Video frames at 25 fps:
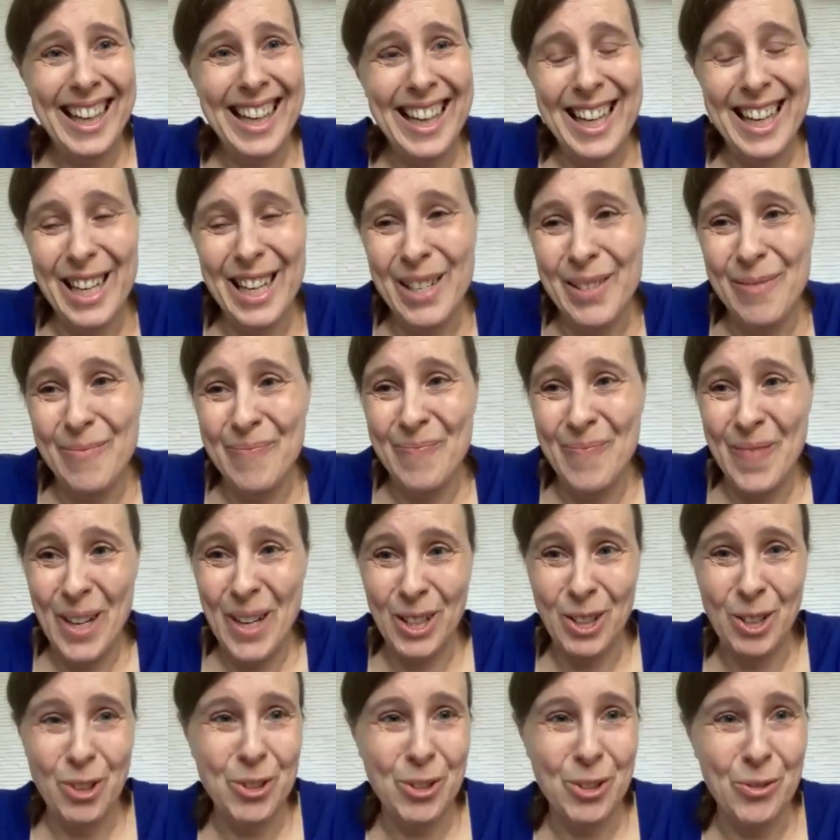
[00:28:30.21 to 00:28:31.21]
a
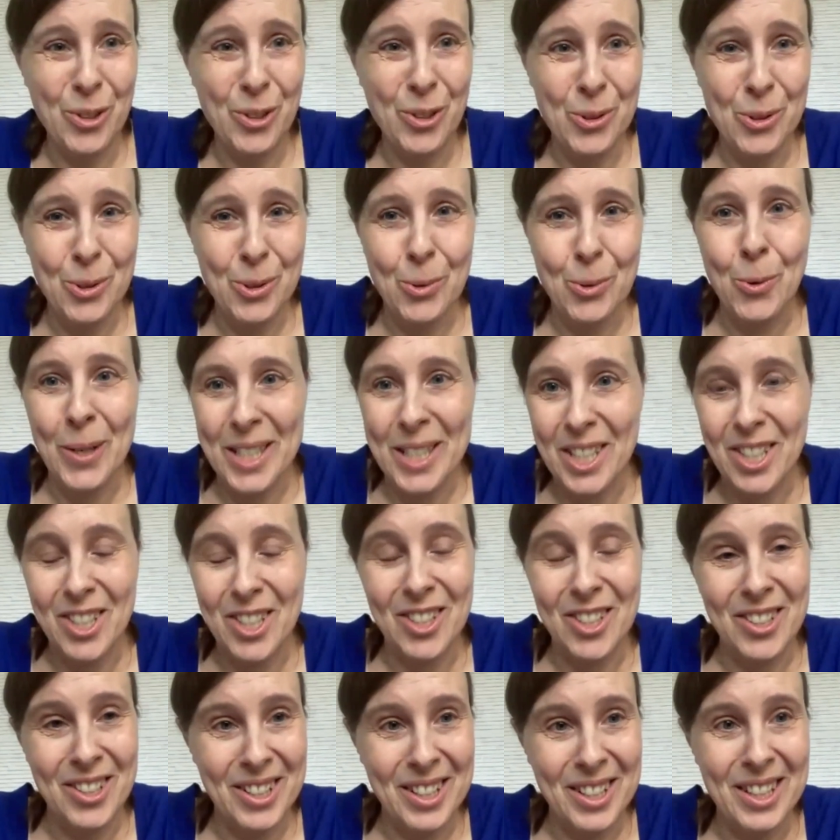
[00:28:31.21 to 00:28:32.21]
lot of those
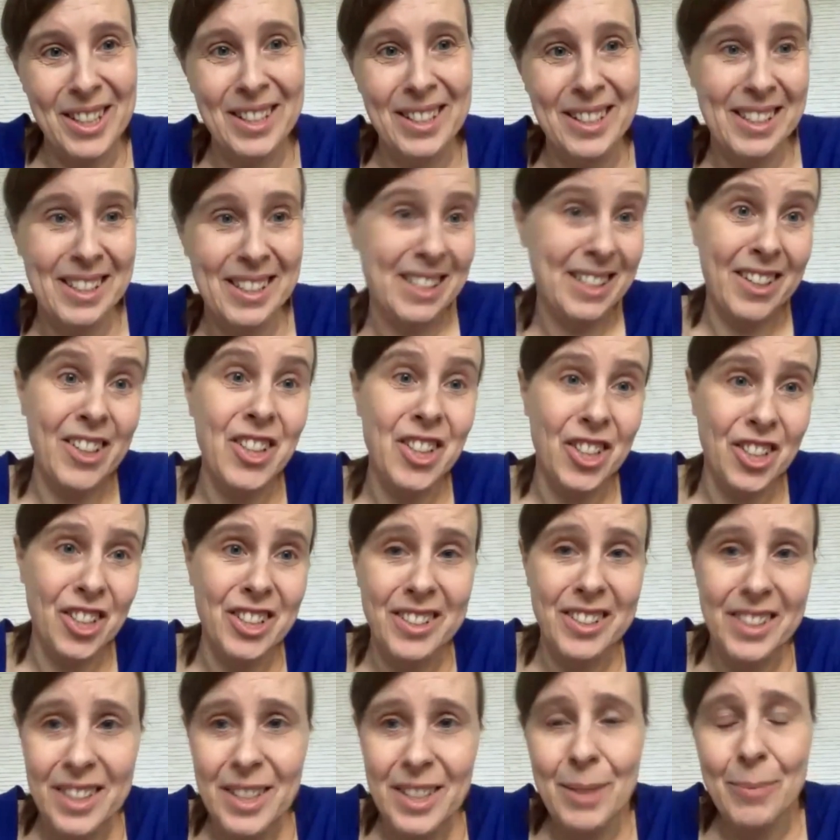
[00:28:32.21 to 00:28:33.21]
questions and
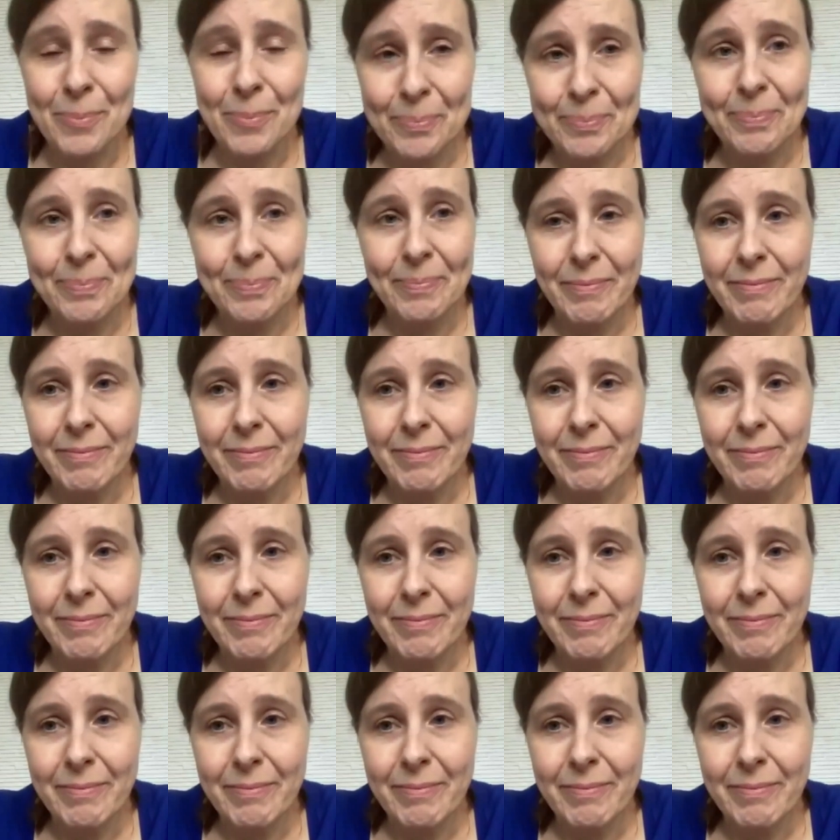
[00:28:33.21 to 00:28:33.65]
discussions.